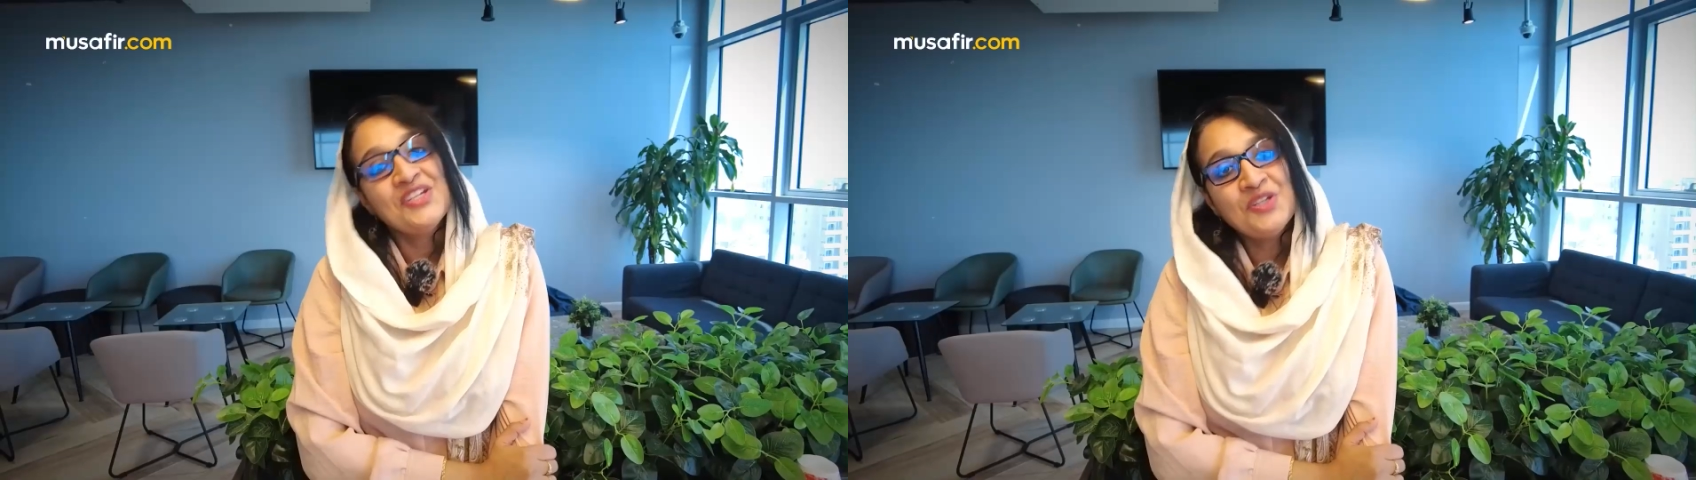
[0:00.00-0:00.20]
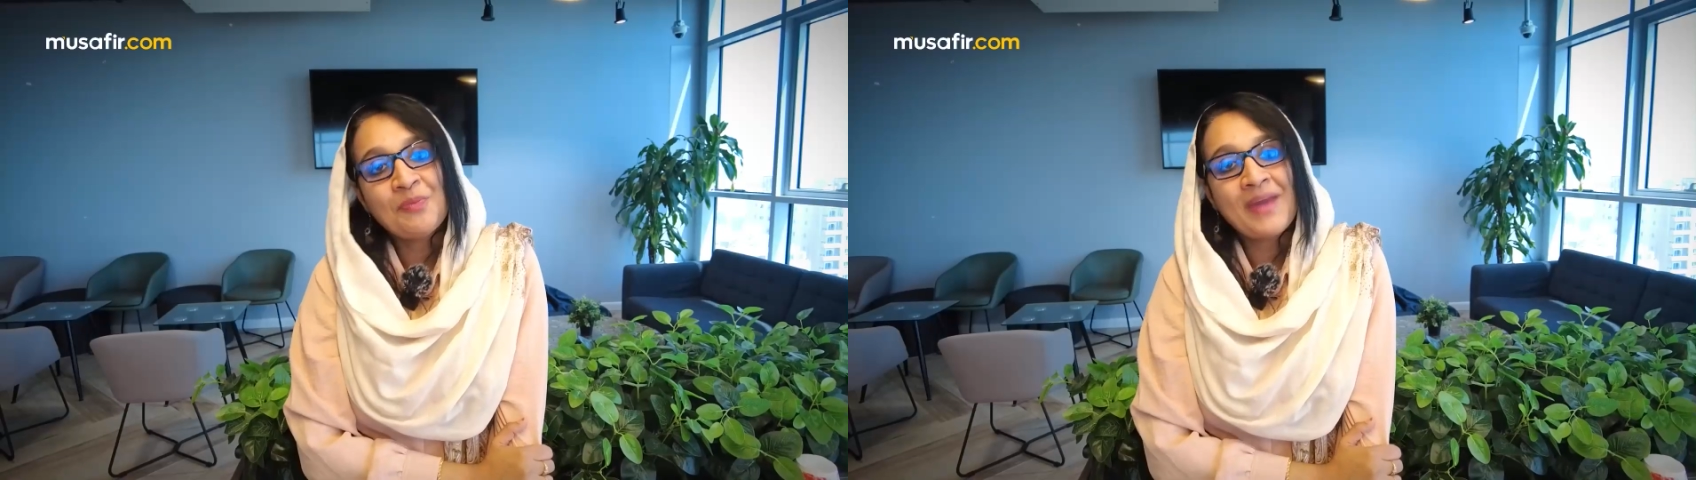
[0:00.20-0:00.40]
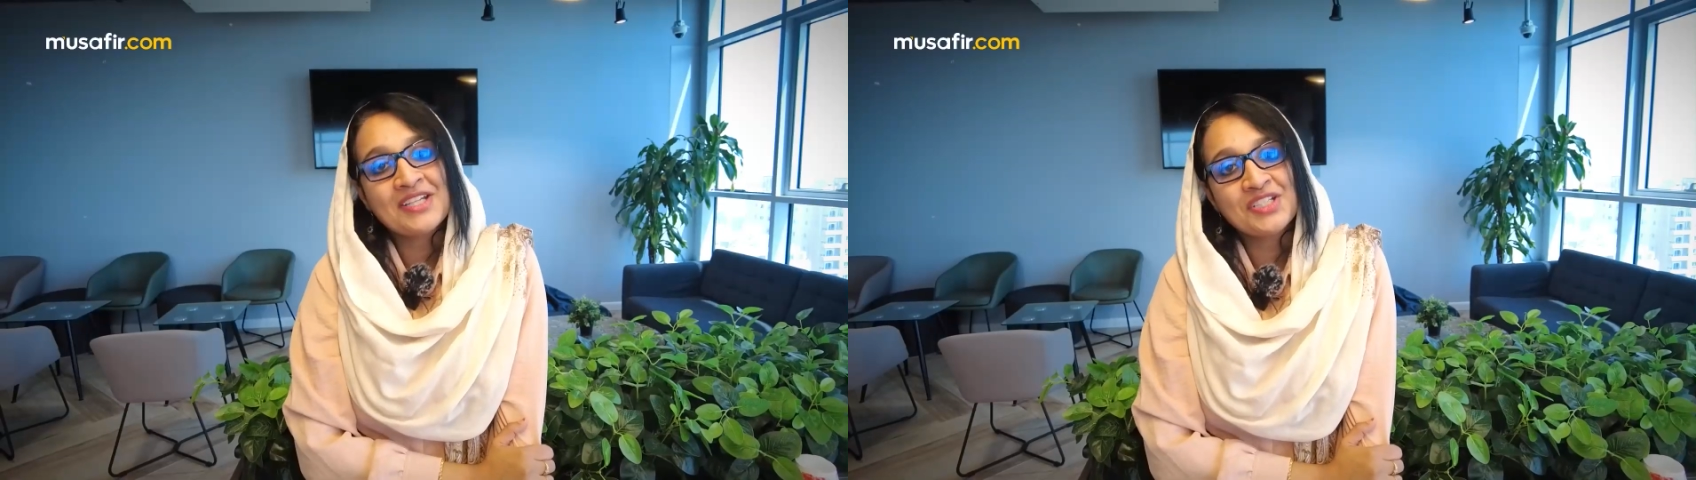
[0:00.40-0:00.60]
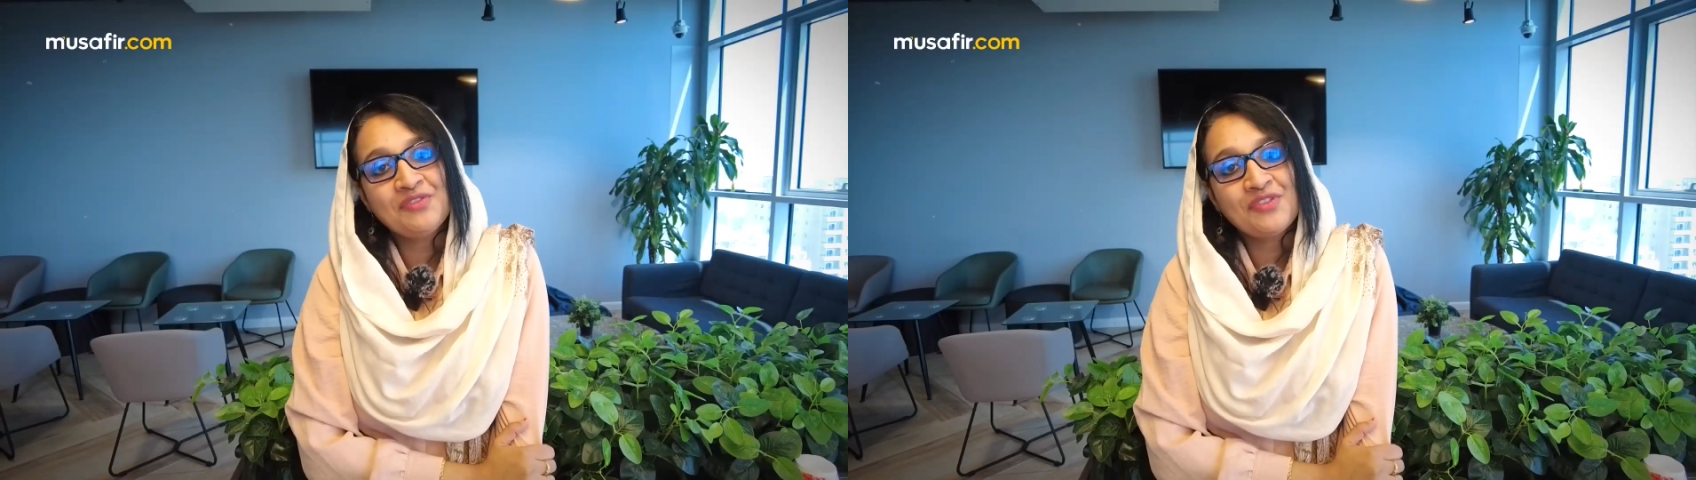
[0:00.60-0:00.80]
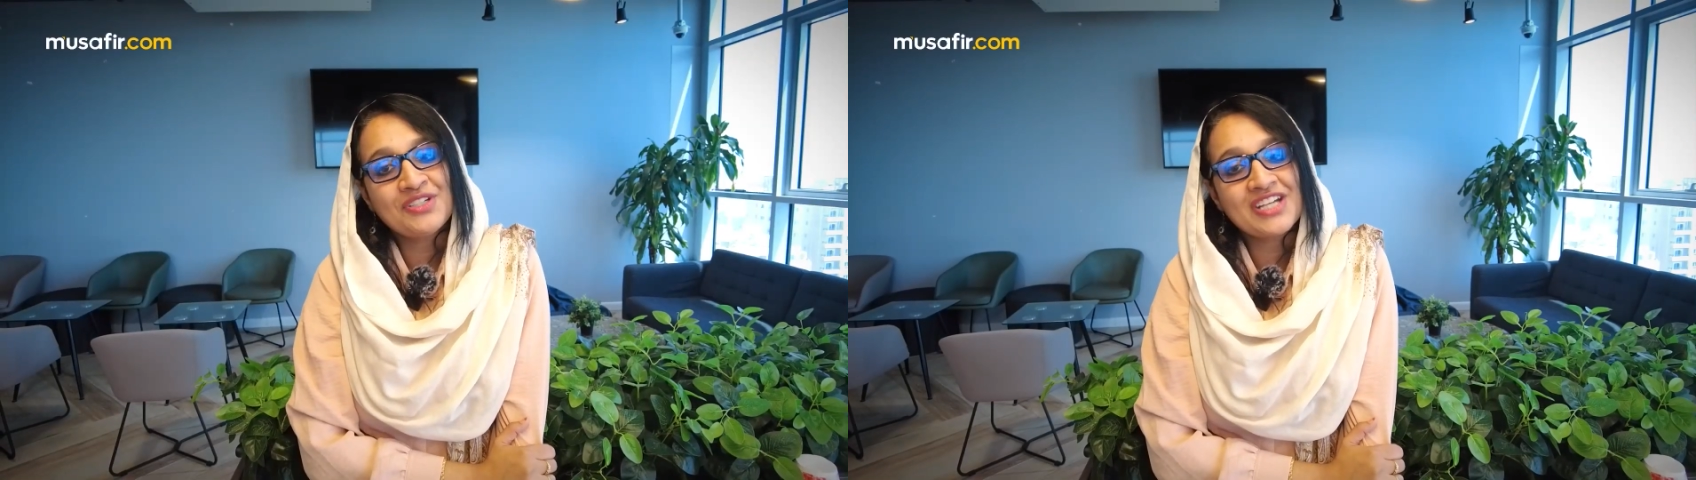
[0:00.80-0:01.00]
Your
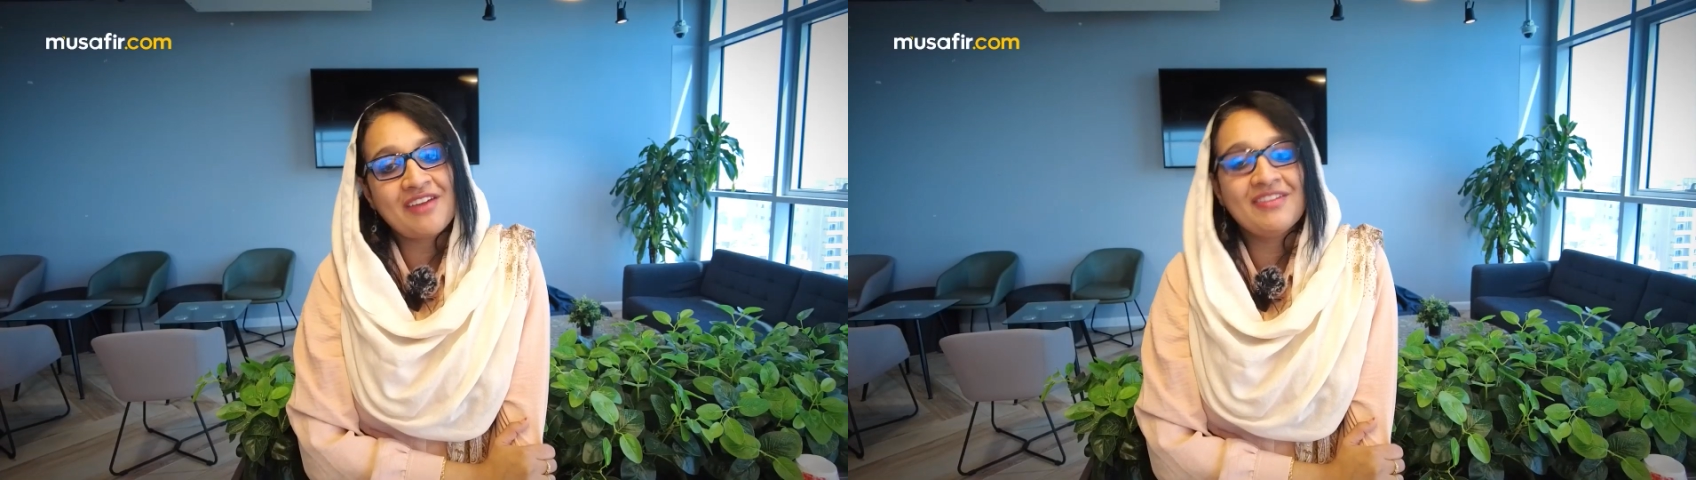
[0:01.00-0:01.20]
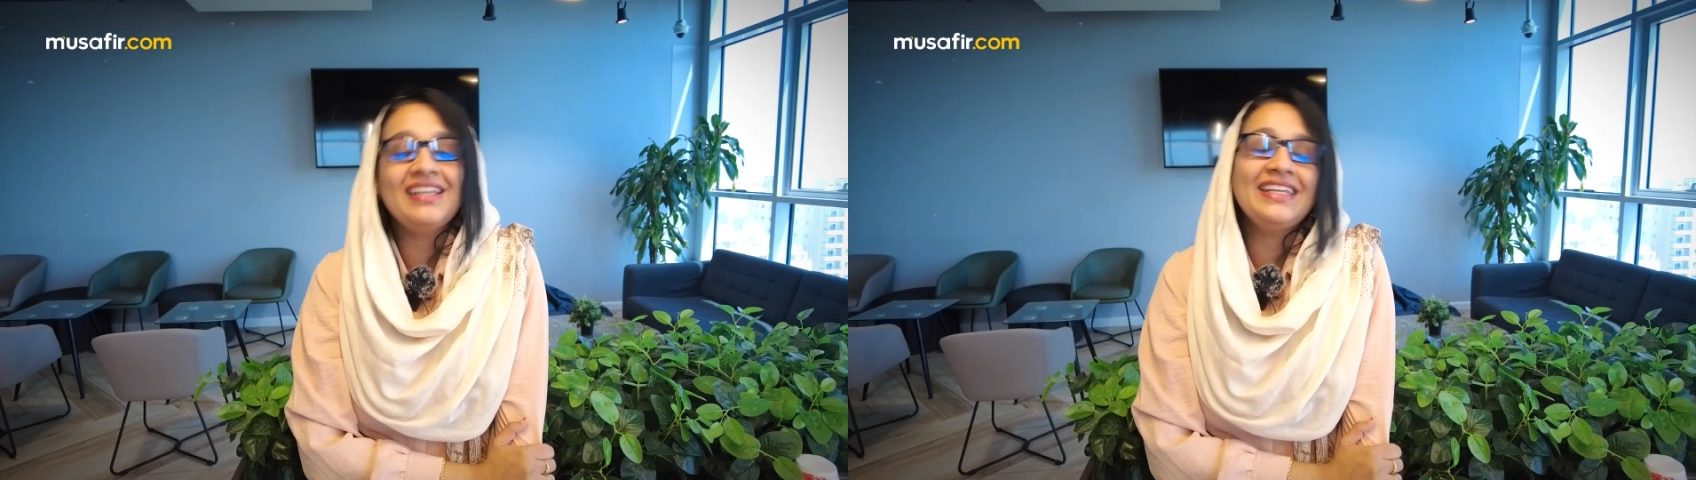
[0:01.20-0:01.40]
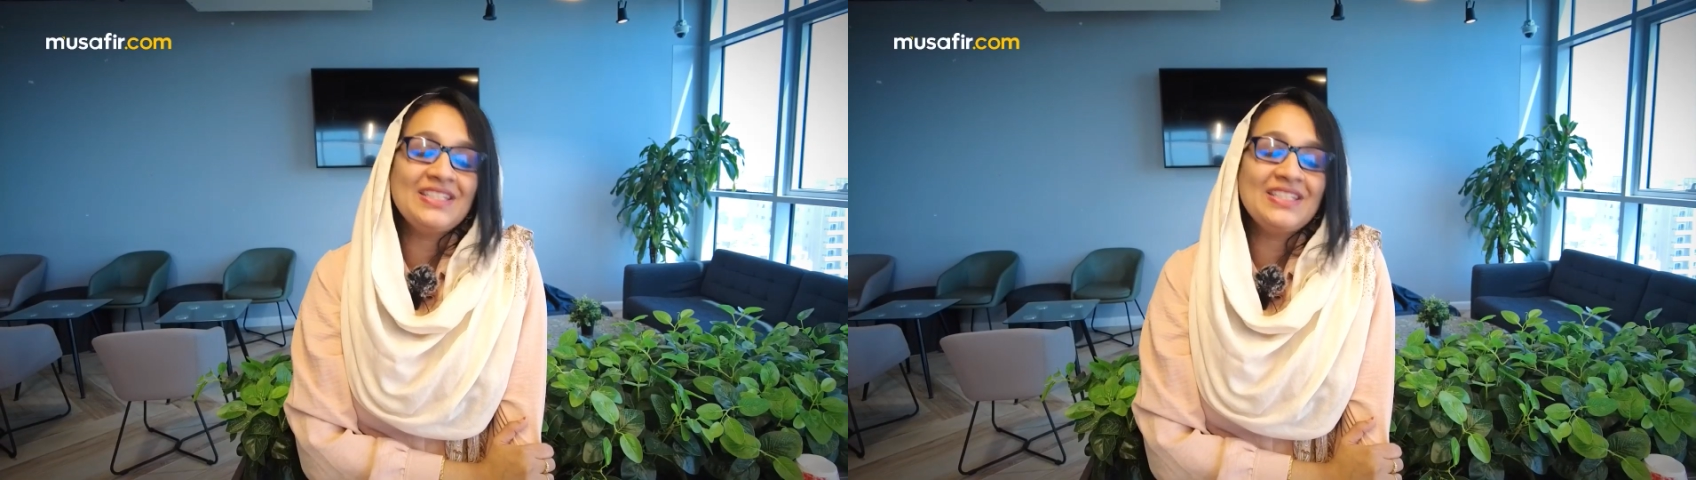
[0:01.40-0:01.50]
passion for travel